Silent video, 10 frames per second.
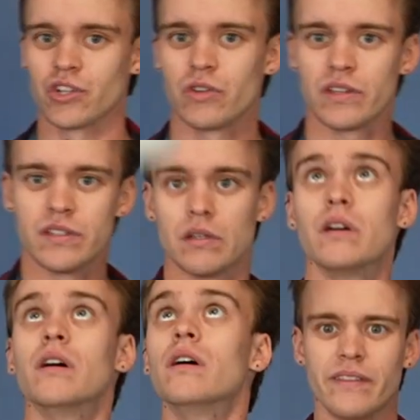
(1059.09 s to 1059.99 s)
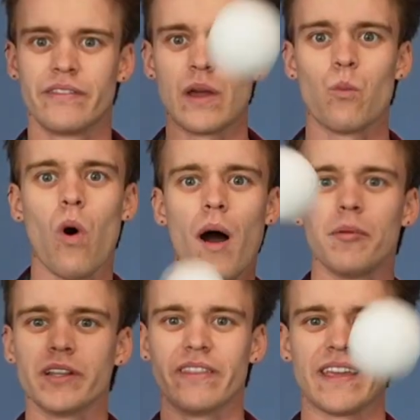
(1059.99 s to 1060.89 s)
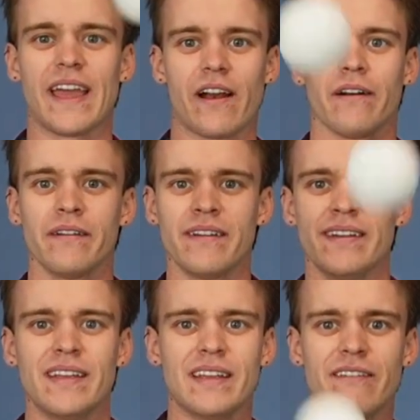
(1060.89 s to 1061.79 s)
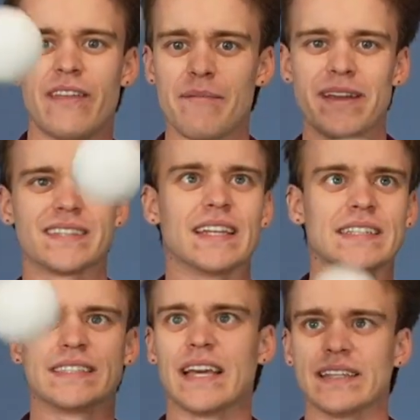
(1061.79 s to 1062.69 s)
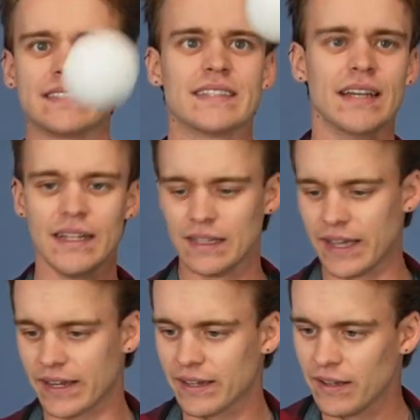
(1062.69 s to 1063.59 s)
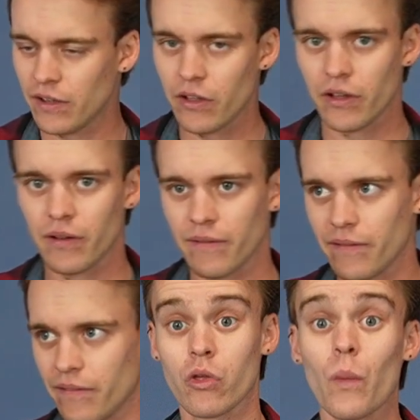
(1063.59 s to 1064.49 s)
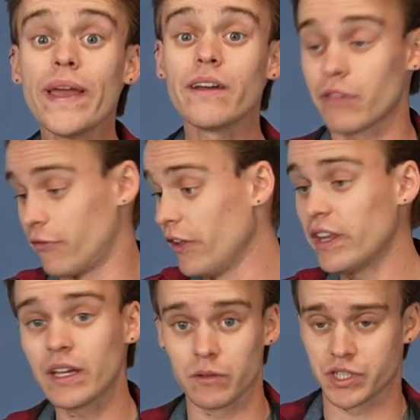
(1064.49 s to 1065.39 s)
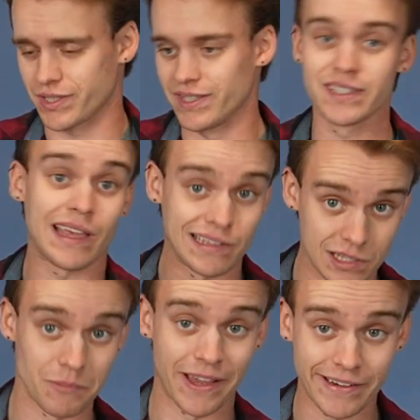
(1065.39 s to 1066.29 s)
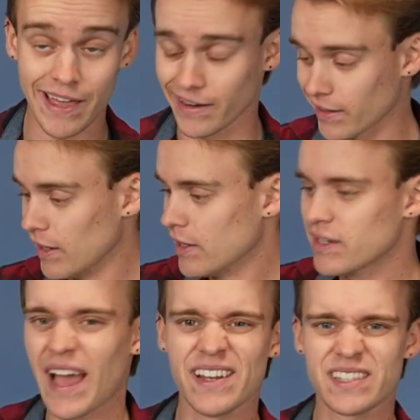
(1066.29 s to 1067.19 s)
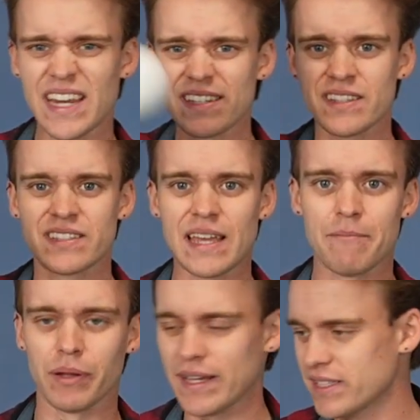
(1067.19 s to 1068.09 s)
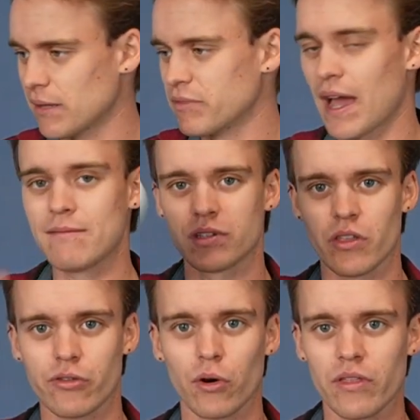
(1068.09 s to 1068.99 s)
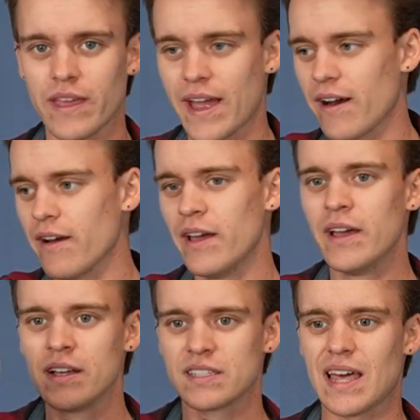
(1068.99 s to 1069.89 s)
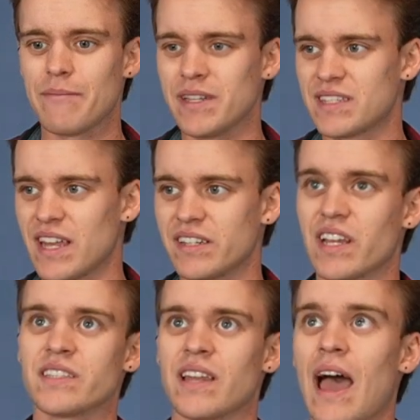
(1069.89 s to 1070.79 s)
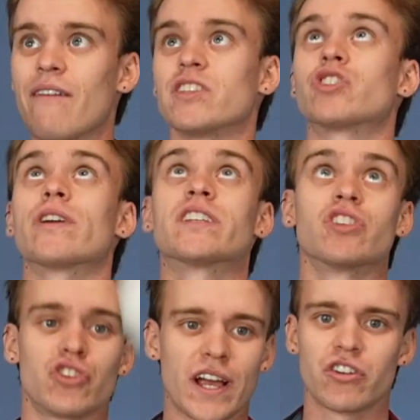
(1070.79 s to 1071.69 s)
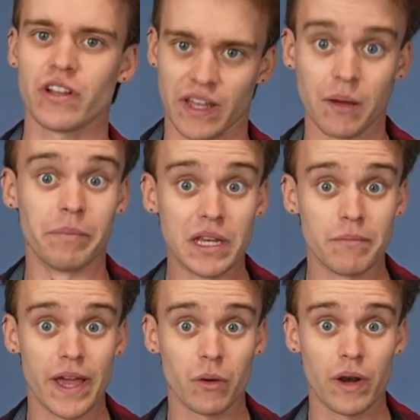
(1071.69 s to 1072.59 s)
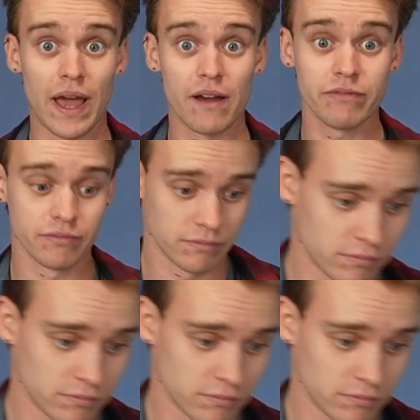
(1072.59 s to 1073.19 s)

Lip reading: you this? They wobble in the air, if that makes any sense. Like, the weight of the filling, which in this case is magnetic, kind of stays in the same place sometimes when you throw it in the air, so that means that it doesn't have a straight trajectory like a beanbag would have,